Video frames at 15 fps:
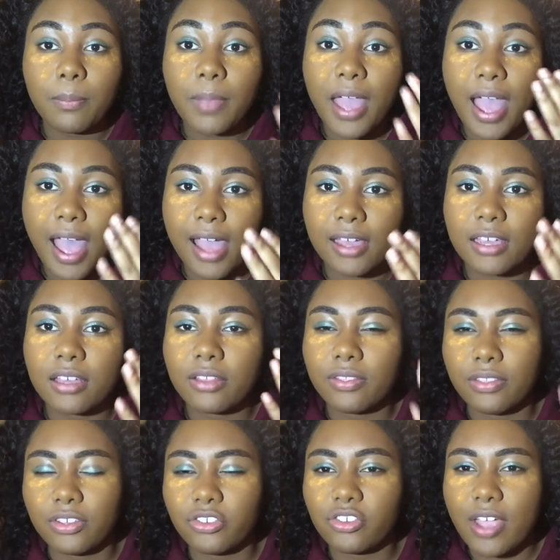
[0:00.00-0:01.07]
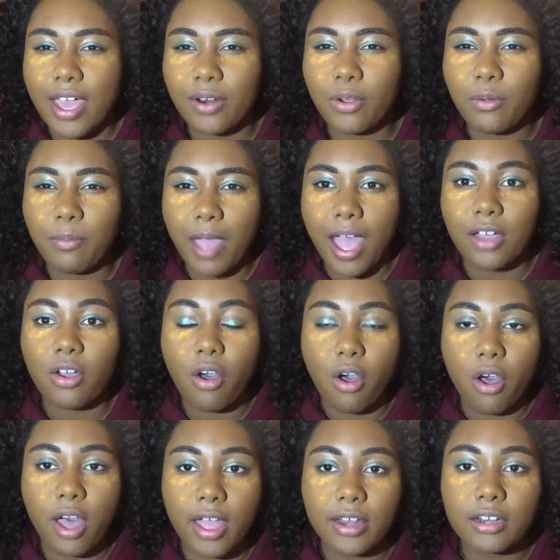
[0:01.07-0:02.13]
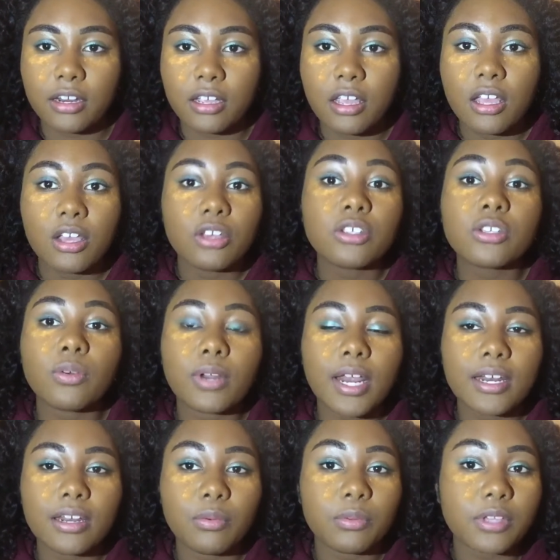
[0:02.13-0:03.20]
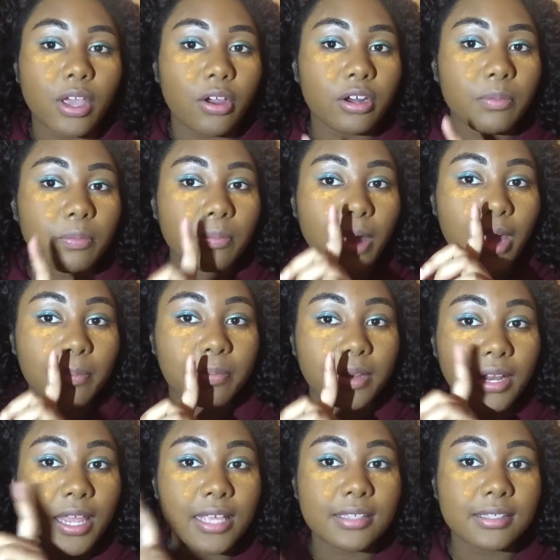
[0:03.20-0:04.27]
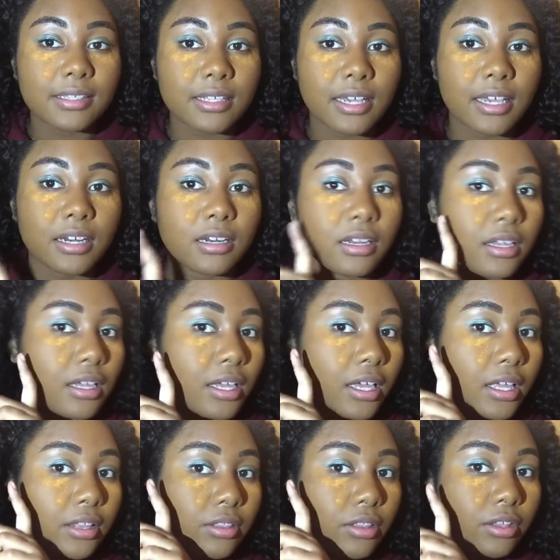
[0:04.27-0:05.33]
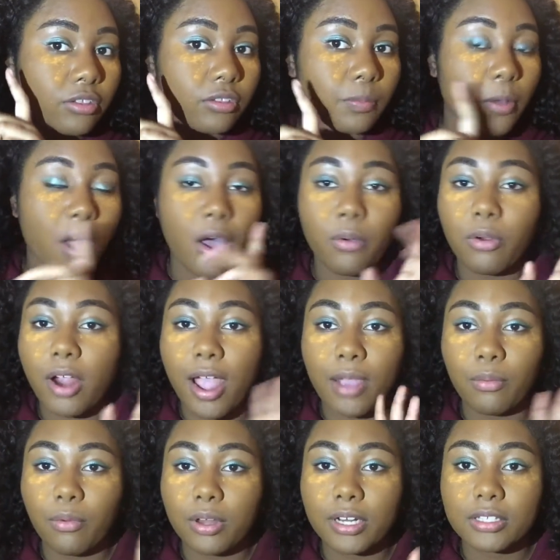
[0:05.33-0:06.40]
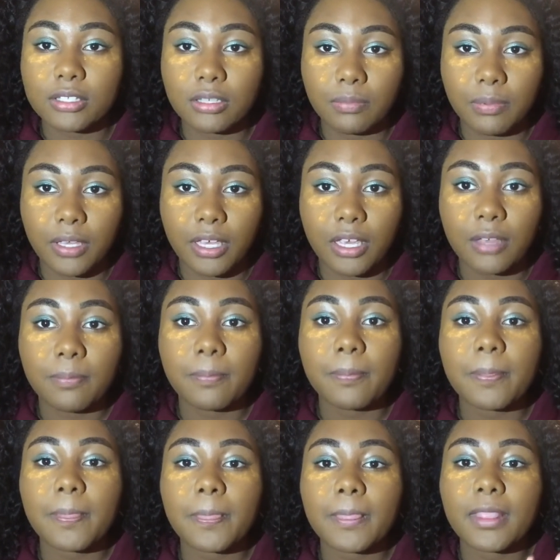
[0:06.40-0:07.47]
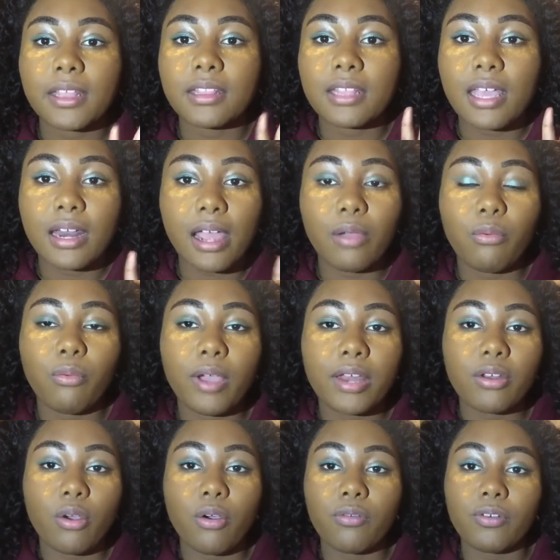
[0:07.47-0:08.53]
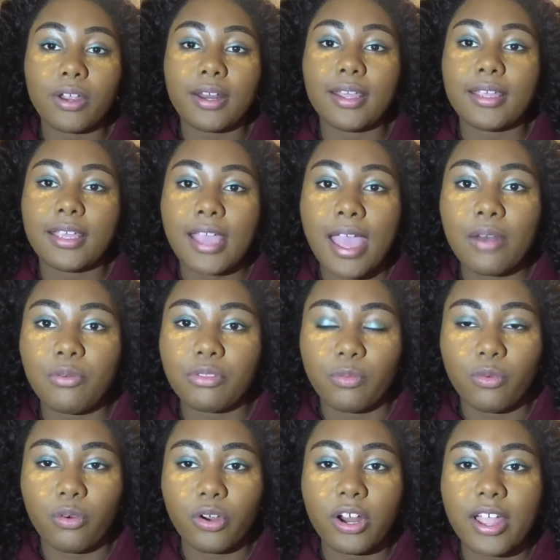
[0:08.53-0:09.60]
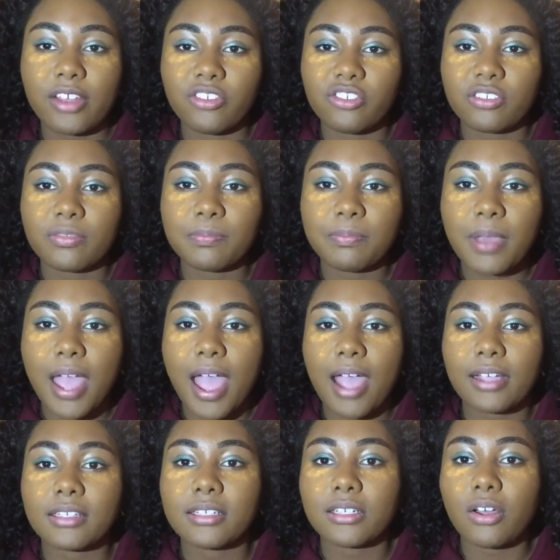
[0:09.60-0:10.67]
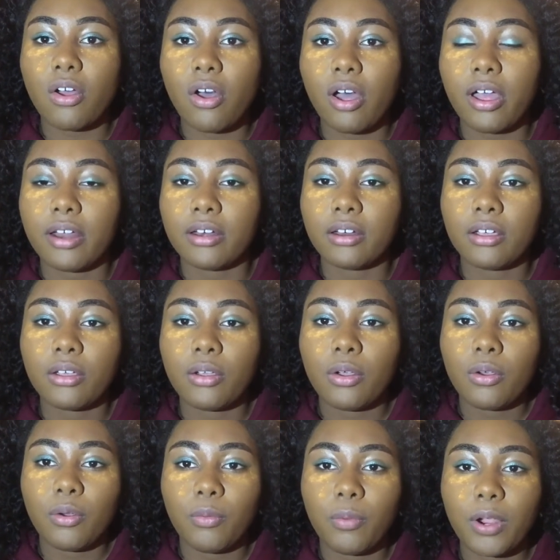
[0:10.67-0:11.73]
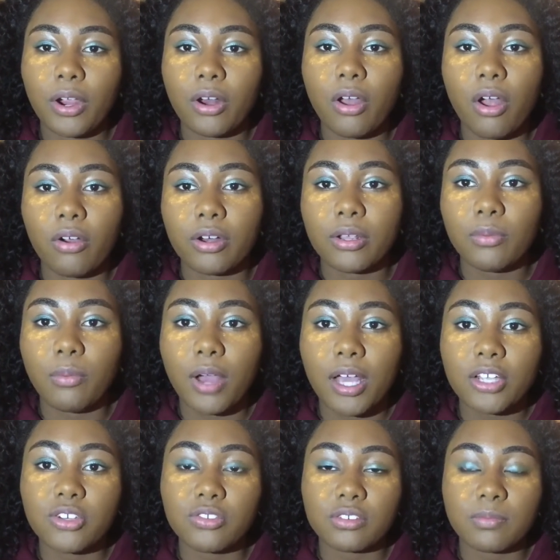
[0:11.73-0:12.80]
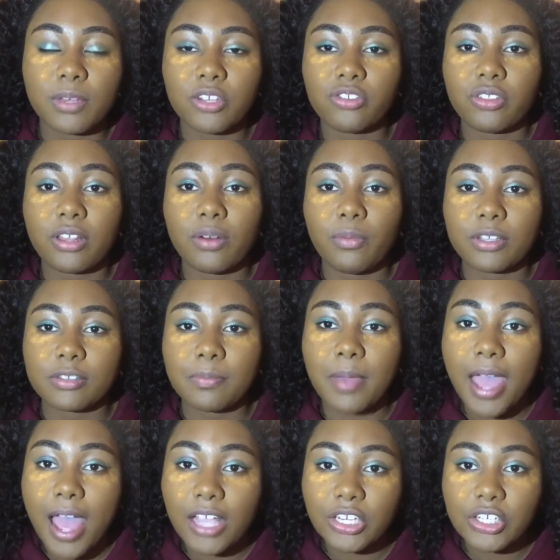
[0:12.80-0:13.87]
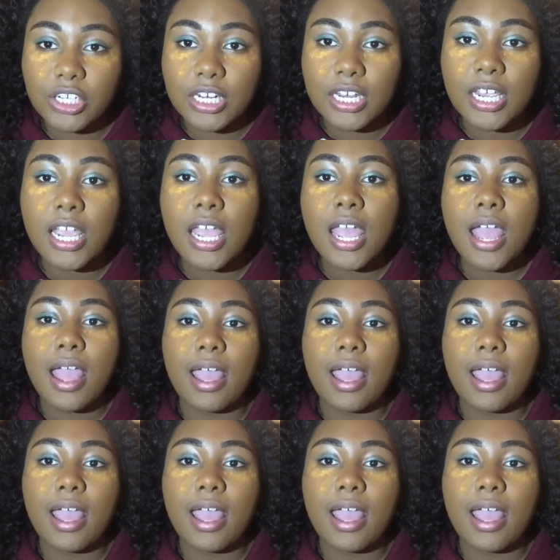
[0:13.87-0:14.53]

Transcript: pack the shadow back on. So what I did was I placed it in the spot where I want it to be, and then I went over it again with more and just packed it on where it already was, just to make sure that it wasn't patchy.